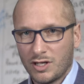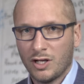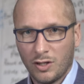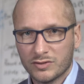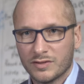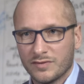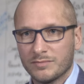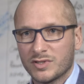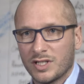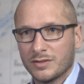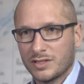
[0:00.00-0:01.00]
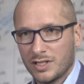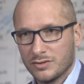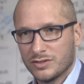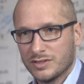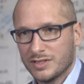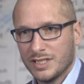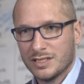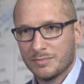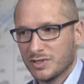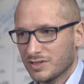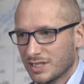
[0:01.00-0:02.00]
A lot of them go and coach and
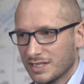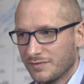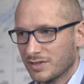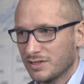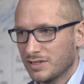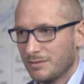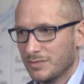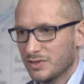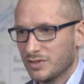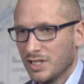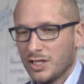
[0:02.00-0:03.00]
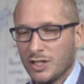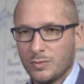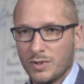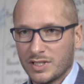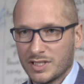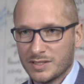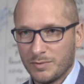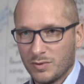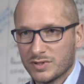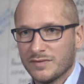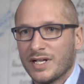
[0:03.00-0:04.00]
teach, but significant numbers work in
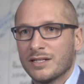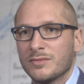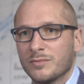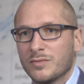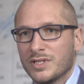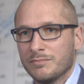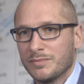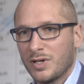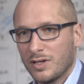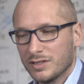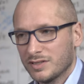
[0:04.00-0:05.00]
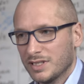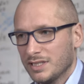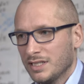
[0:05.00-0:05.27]
sports development, within policy.